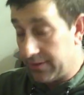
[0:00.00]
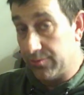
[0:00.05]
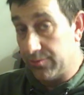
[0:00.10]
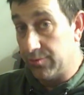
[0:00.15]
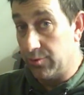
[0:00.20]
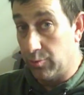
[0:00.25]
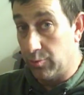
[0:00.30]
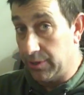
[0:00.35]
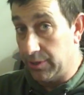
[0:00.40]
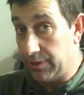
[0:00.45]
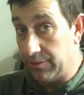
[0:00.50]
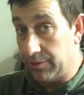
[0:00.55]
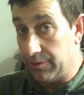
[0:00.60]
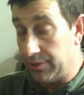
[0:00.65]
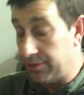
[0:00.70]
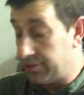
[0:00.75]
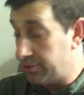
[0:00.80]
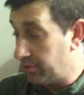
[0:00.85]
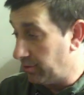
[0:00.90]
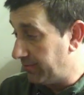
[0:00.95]
this was a
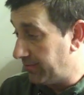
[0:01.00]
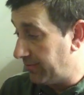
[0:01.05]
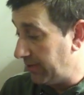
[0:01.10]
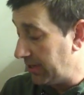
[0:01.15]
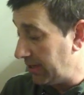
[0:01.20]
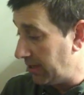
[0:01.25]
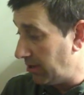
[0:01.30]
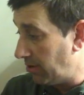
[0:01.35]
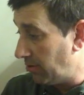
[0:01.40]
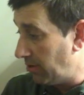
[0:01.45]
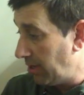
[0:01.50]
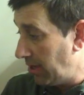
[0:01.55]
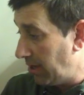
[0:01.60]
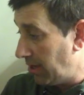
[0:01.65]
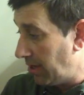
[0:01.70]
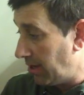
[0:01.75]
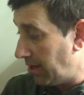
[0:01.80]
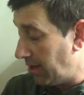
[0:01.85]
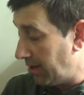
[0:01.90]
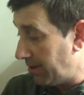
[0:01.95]
really short video,
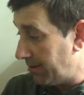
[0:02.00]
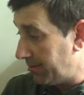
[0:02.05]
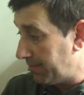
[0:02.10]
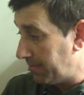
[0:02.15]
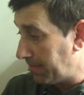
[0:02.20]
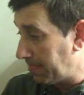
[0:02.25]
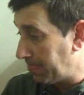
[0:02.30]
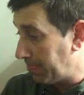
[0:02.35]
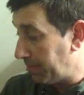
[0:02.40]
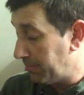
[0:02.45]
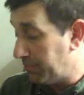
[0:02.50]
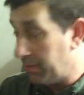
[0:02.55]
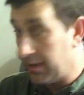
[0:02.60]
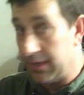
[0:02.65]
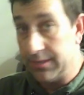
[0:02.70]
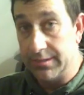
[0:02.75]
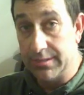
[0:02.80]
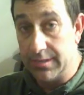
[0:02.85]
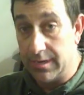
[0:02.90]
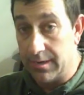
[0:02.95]

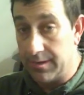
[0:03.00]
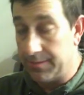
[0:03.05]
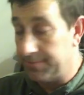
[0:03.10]
but